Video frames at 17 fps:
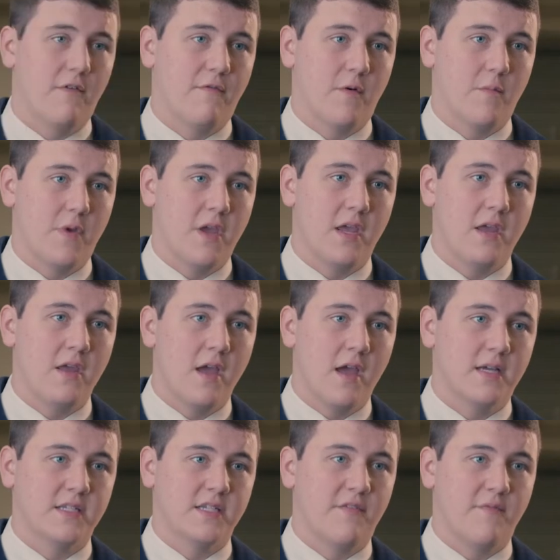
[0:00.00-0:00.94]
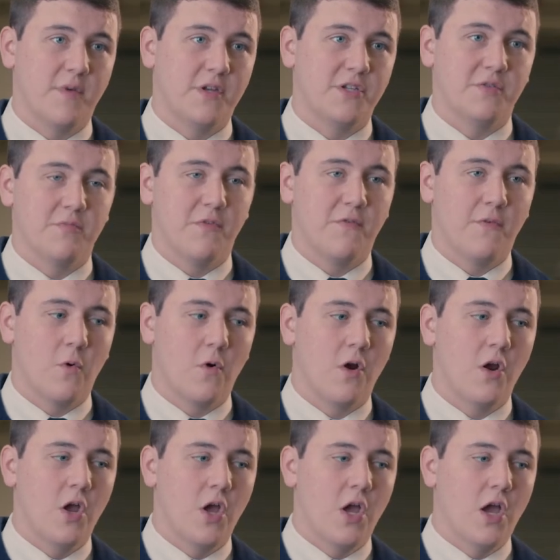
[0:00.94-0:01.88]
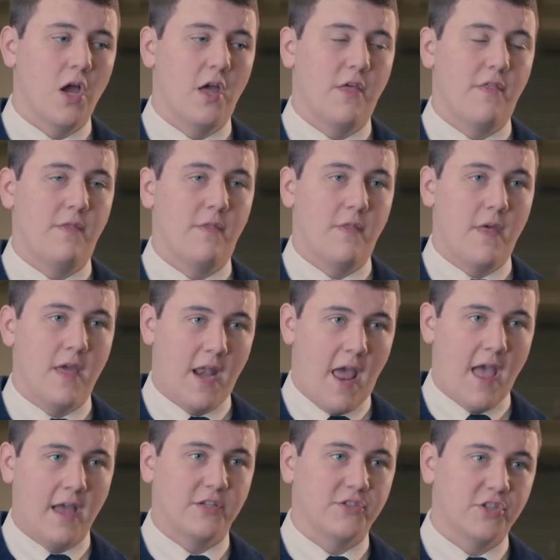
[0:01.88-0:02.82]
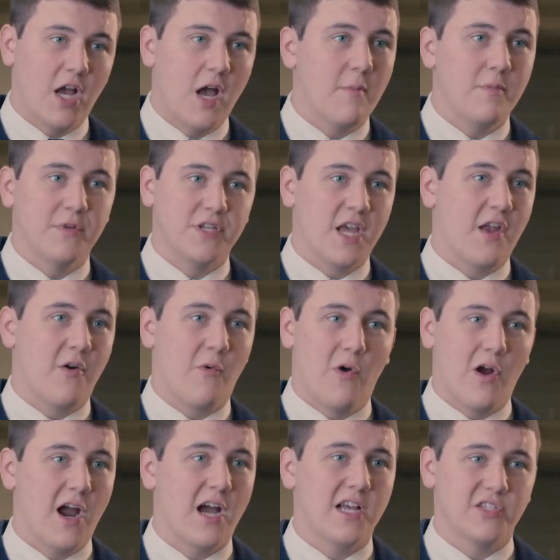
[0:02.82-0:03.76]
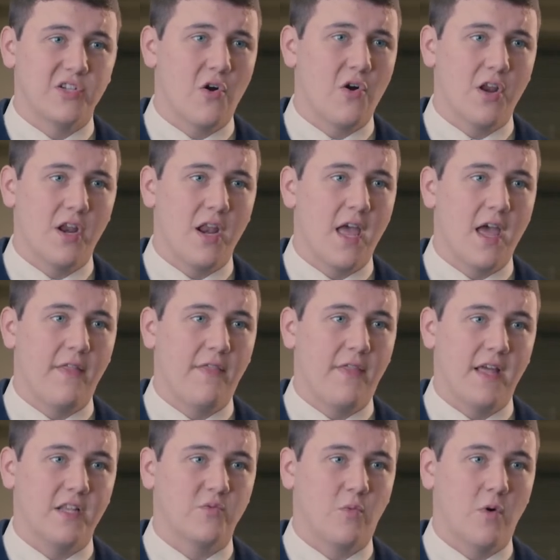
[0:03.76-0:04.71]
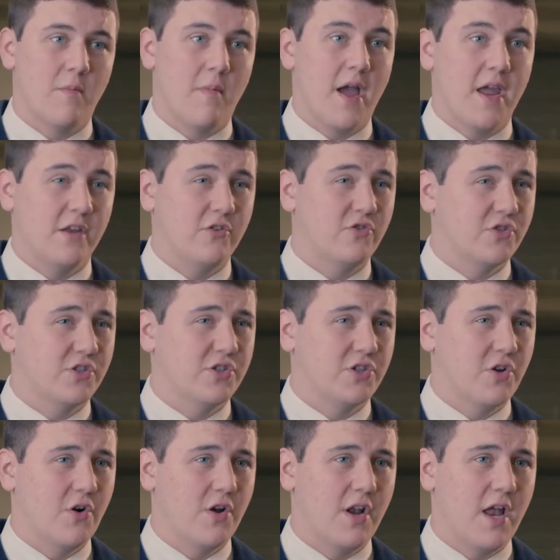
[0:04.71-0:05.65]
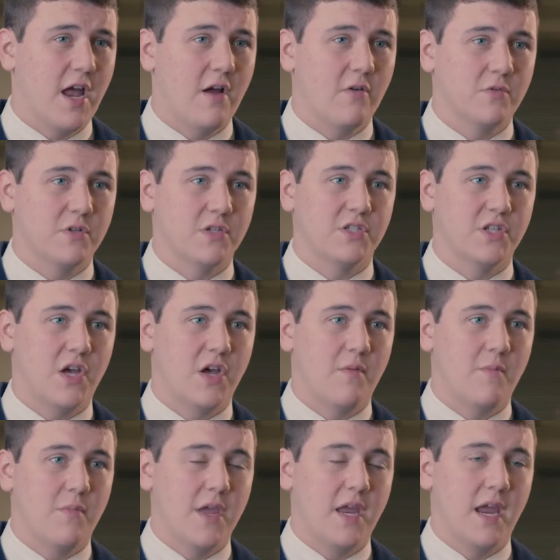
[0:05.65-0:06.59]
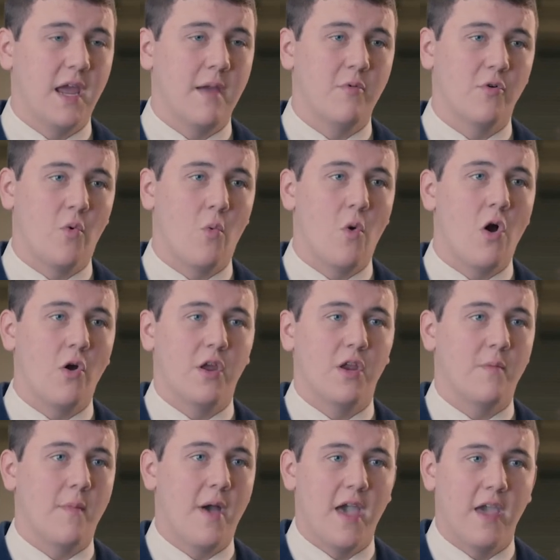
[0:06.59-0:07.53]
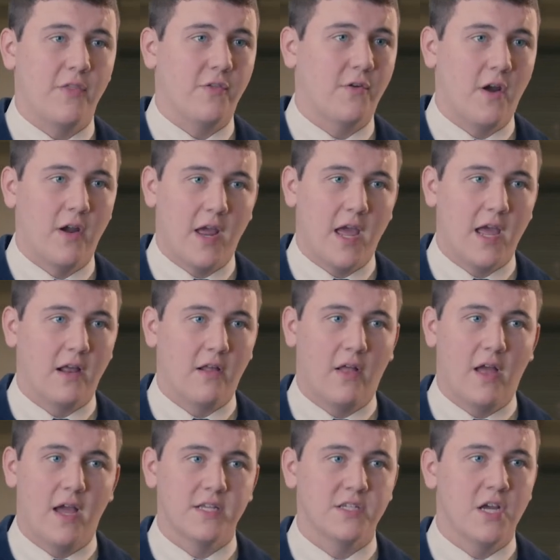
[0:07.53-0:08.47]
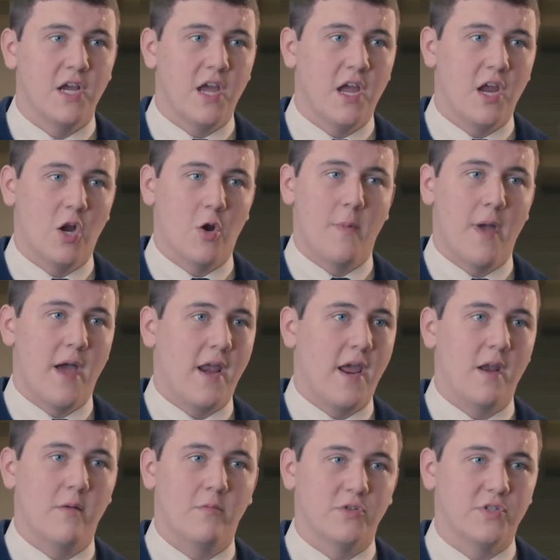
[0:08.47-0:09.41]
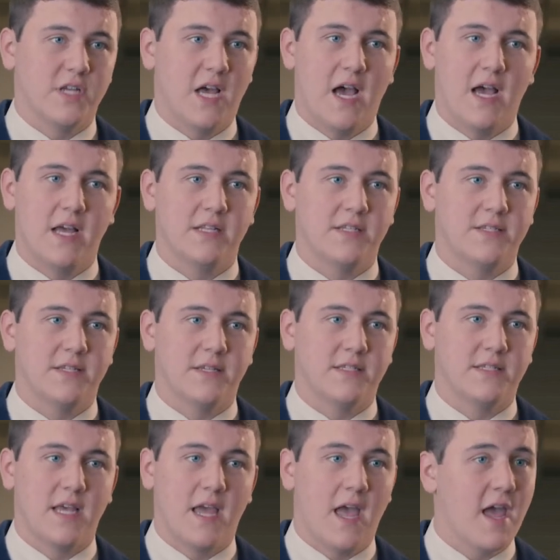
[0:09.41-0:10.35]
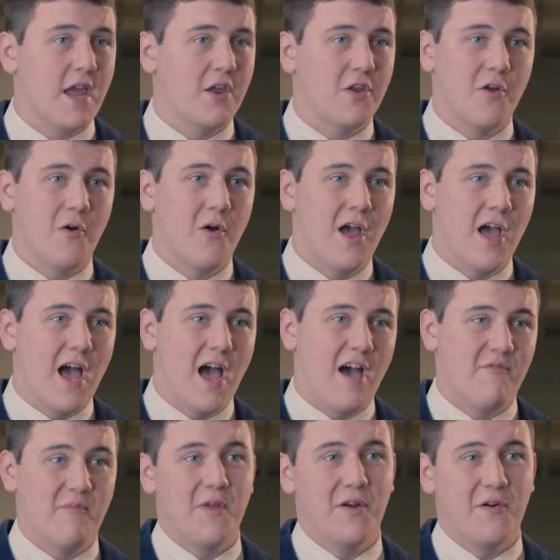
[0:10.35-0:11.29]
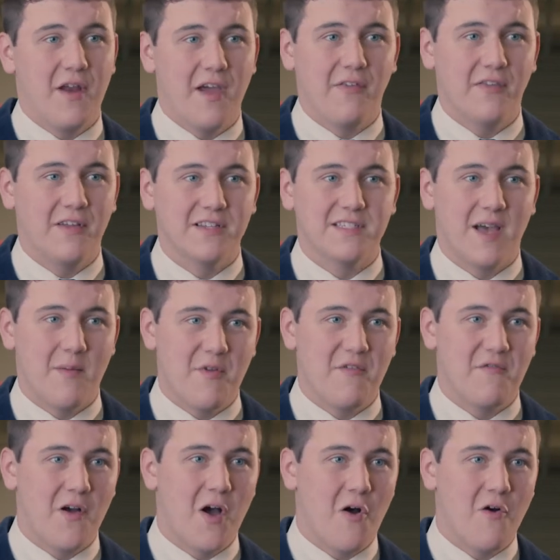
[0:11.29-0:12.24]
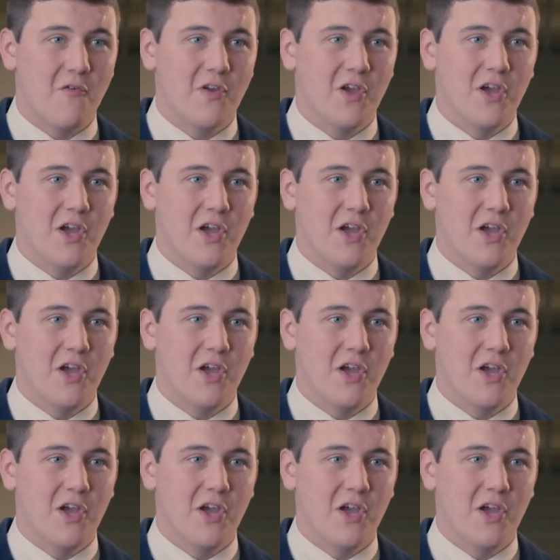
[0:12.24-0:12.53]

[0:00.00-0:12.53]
For me, as I've mentioned before, an ag shop is kind of where I started at. That's where my interest started out, was being able to walk into my 8th grade ag class, hear about animal science, and say, hey, I've been around this, I'm involved.